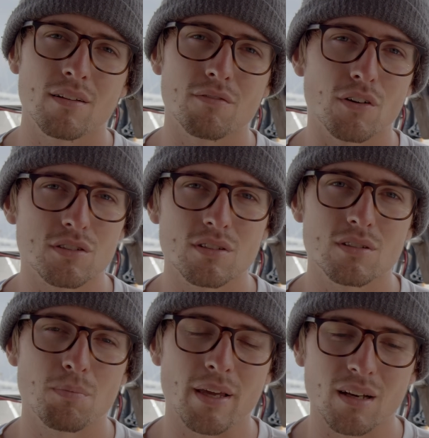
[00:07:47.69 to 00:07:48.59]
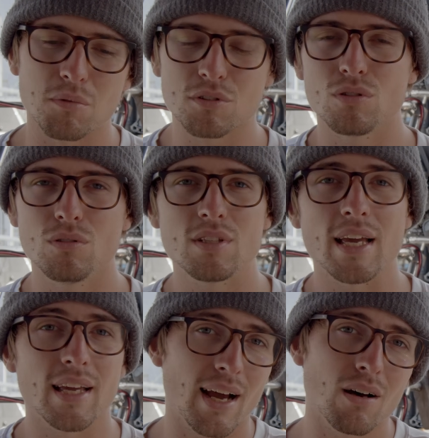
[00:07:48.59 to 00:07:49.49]
versus being able to
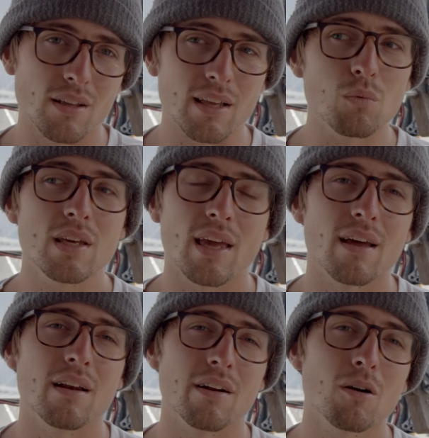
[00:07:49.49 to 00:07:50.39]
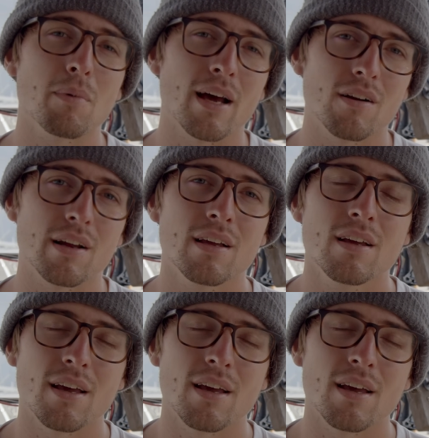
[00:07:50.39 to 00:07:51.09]
take it out like we can in our battery